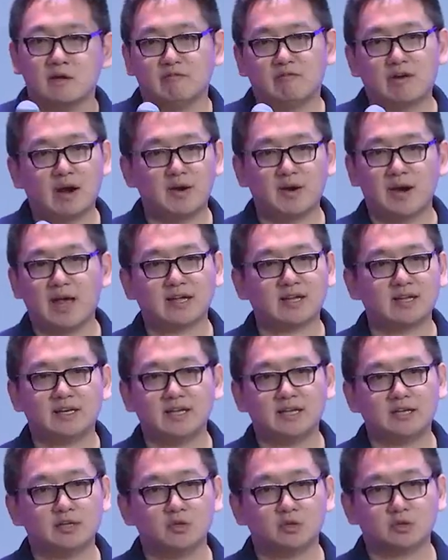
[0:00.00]
Very
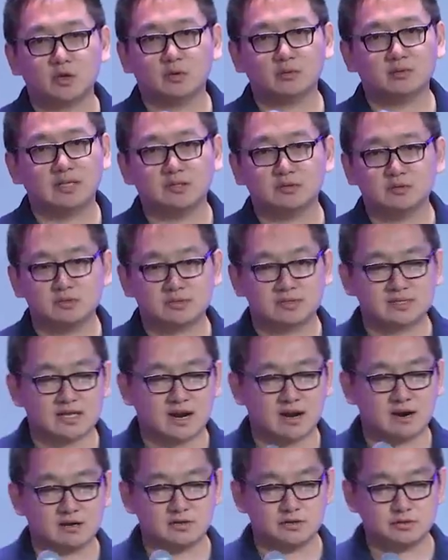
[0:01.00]
likely you don't need to
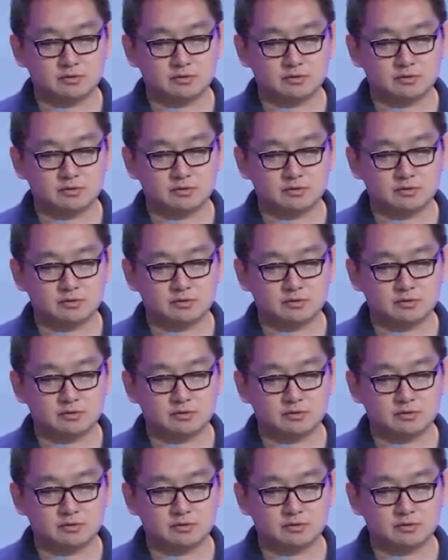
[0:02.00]
start